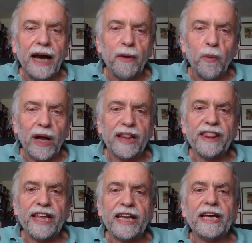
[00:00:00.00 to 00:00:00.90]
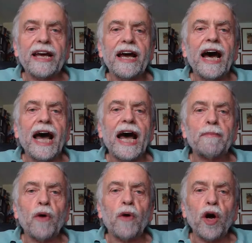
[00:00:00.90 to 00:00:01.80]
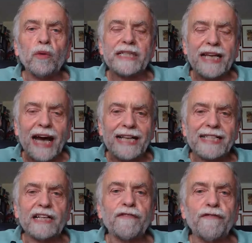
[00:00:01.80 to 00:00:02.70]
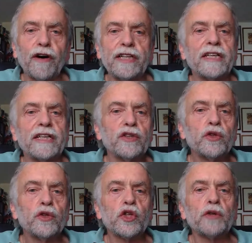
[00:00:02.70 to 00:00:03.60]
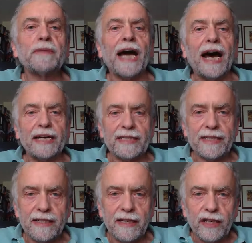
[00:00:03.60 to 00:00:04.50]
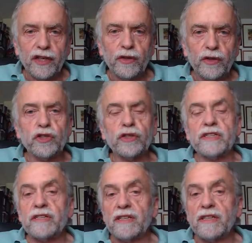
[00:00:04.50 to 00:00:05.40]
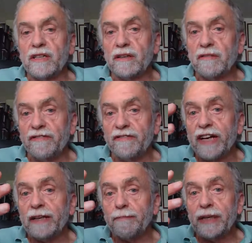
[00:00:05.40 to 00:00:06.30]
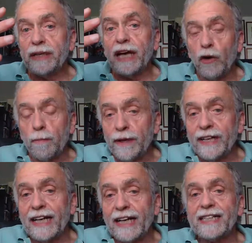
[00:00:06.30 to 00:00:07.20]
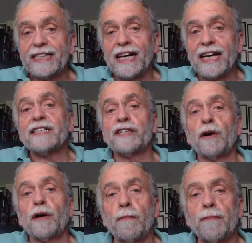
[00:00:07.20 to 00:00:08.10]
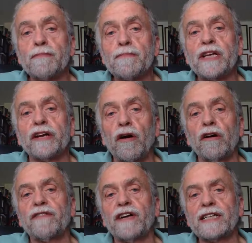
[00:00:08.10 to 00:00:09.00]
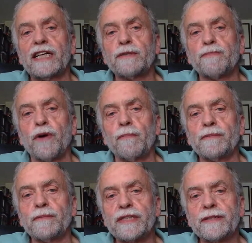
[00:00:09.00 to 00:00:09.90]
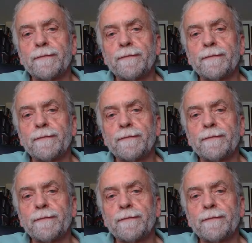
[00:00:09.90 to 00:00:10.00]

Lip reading: one thing I'm always asking for is you should be honest, you should be open and discuss your problems, and all of us has problems.